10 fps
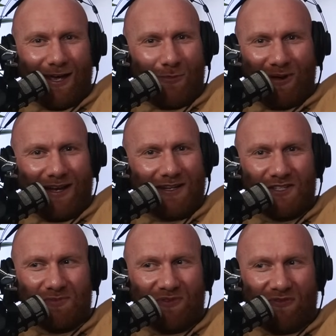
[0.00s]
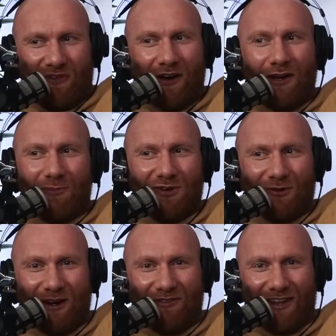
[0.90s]
Albanians just be fucking about
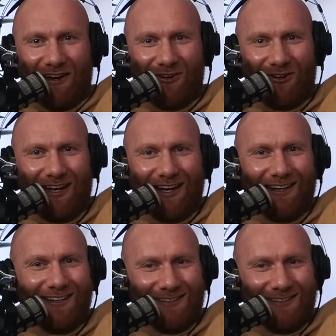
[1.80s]
wherever they go, eh?